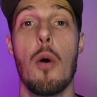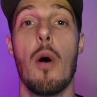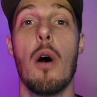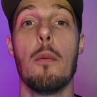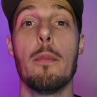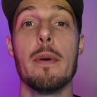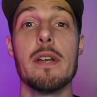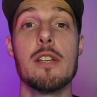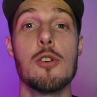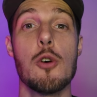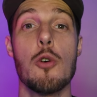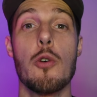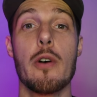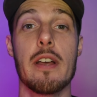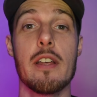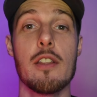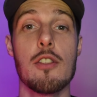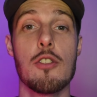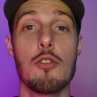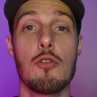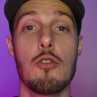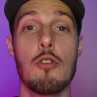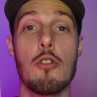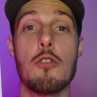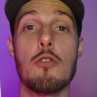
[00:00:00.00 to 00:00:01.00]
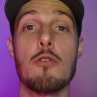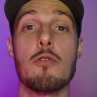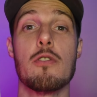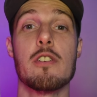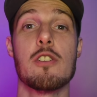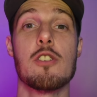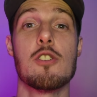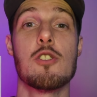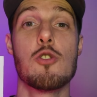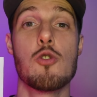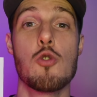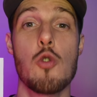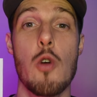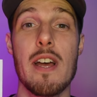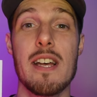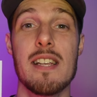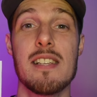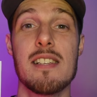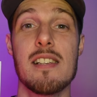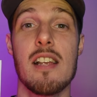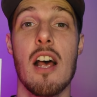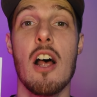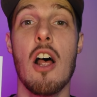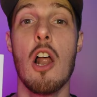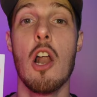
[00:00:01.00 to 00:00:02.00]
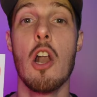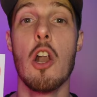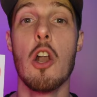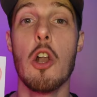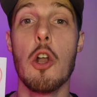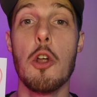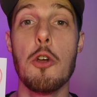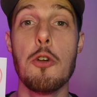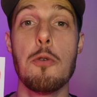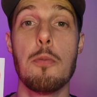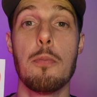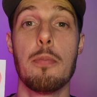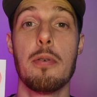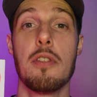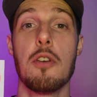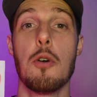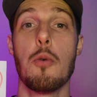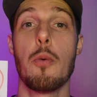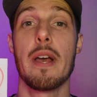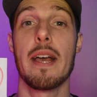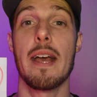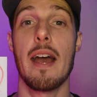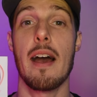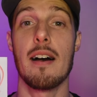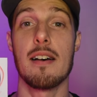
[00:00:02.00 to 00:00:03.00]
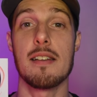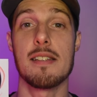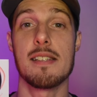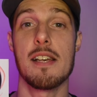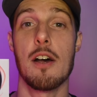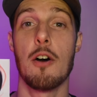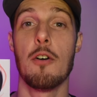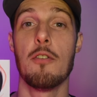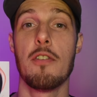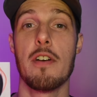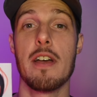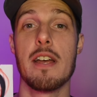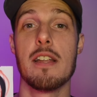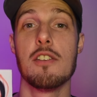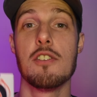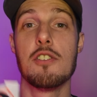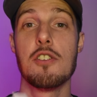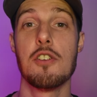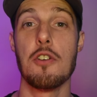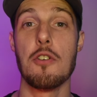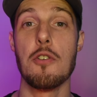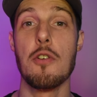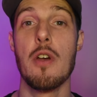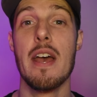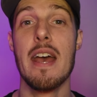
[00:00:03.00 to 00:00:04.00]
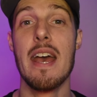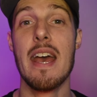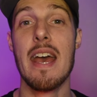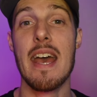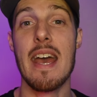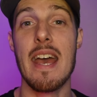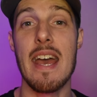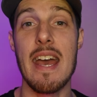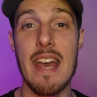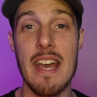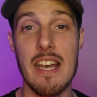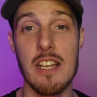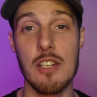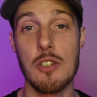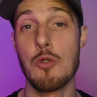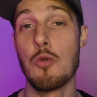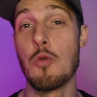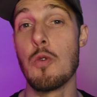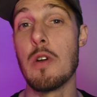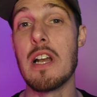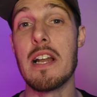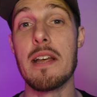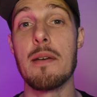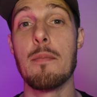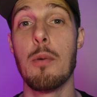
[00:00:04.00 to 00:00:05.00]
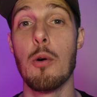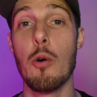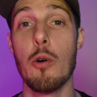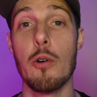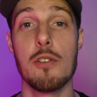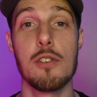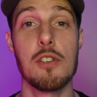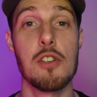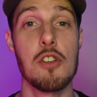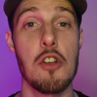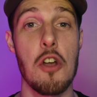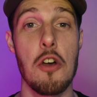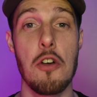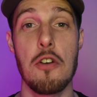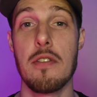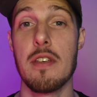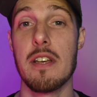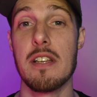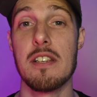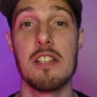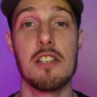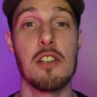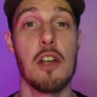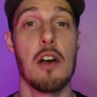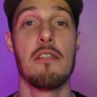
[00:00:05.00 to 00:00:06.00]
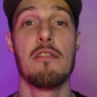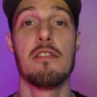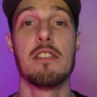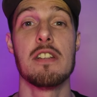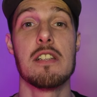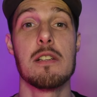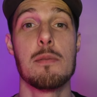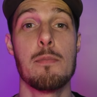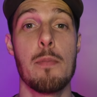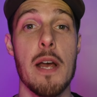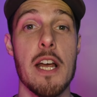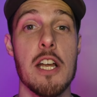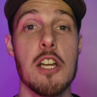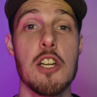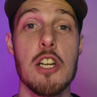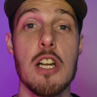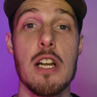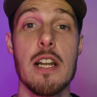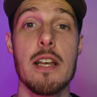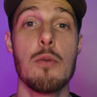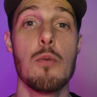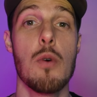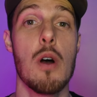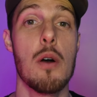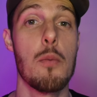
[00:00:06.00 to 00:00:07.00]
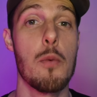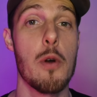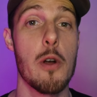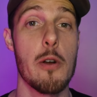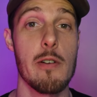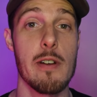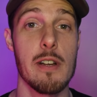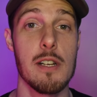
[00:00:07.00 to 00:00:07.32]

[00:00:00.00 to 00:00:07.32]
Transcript: I'll be talking through the stress loop that we get ourselves into. It's really important to know this stuff, especially when we're